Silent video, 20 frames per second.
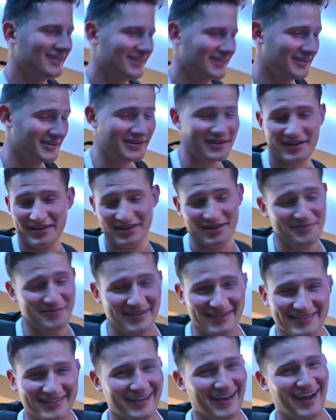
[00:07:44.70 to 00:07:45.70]
you get a
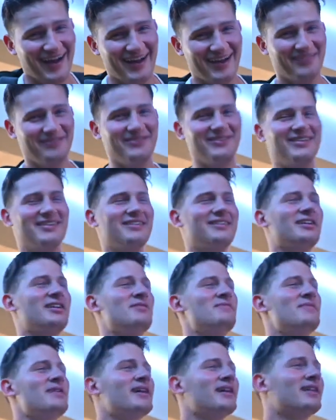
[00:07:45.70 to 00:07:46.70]
limited time. You
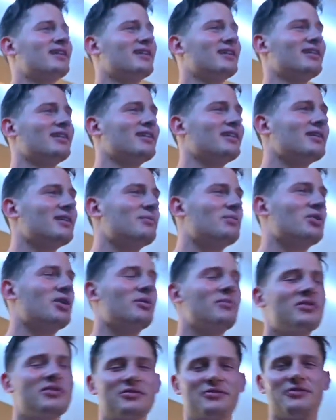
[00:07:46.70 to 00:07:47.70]
gotta make
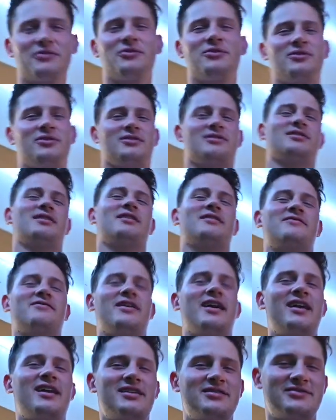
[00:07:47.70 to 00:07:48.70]
purposeful
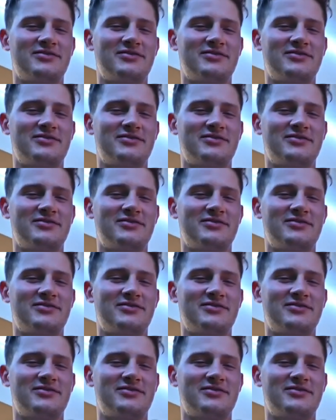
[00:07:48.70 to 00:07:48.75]
advantage